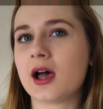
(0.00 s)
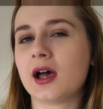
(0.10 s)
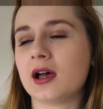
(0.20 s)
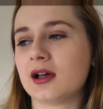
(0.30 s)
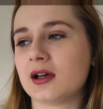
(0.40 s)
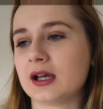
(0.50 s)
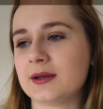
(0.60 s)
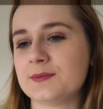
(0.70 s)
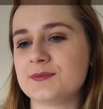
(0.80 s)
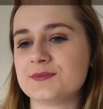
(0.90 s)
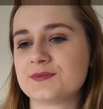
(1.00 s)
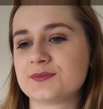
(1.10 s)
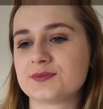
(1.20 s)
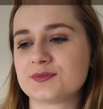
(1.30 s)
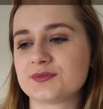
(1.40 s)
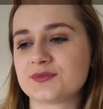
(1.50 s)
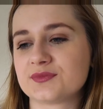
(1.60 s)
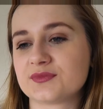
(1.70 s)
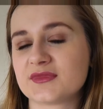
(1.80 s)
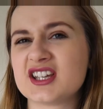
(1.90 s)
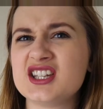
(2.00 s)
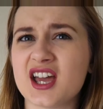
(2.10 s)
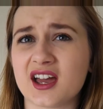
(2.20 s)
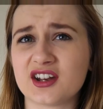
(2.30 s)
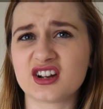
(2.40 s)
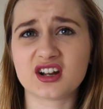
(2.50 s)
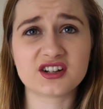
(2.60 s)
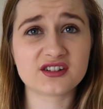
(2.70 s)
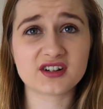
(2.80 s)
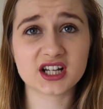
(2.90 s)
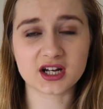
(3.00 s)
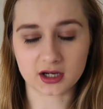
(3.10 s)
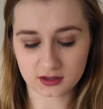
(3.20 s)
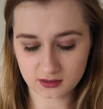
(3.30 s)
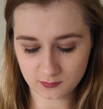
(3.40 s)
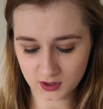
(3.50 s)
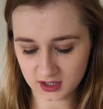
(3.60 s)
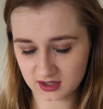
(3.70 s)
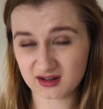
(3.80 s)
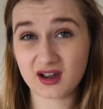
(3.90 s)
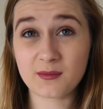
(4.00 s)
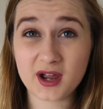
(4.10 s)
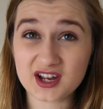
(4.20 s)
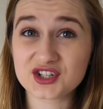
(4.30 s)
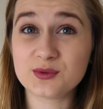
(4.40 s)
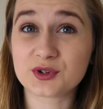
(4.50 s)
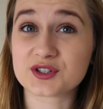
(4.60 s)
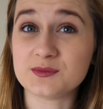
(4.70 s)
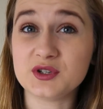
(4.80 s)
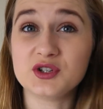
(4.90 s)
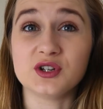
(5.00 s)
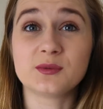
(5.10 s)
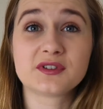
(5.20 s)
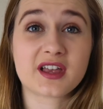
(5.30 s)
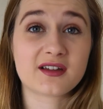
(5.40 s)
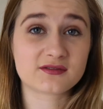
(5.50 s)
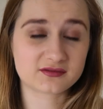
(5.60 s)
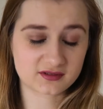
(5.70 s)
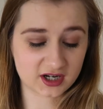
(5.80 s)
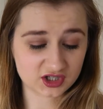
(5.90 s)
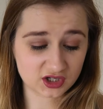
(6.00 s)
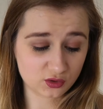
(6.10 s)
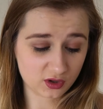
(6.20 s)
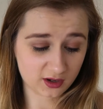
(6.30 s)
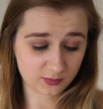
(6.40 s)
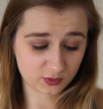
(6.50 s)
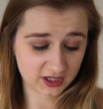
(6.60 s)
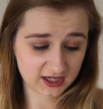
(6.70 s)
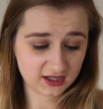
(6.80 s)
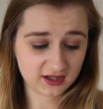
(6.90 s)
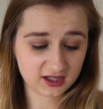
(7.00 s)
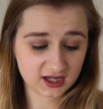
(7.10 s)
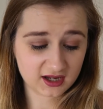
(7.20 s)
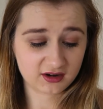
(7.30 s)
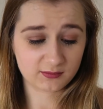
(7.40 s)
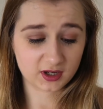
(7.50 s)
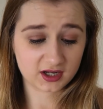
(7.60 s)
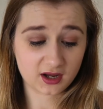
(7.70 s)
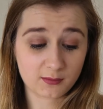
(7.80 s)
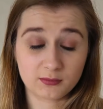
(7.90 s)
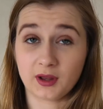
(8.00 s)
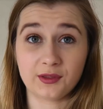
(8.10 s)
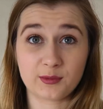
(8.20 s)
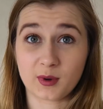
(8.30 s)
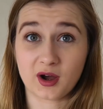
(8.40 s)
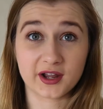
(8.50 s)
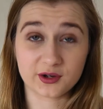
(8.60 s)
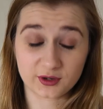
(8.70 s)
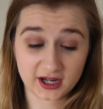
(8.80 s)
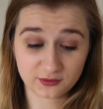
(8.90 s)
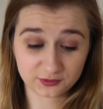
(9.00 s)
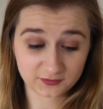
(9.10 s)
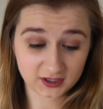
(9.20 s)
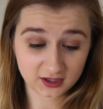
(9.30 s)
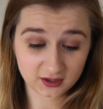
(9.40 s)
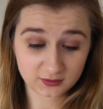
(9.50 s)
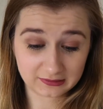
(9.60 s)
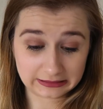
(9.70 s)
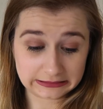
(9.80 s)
And yeah, I don't really know. I might actually watch some YouTube because I haven't actually caught up on anything yet, and I'm like a month behind on Elle's videos.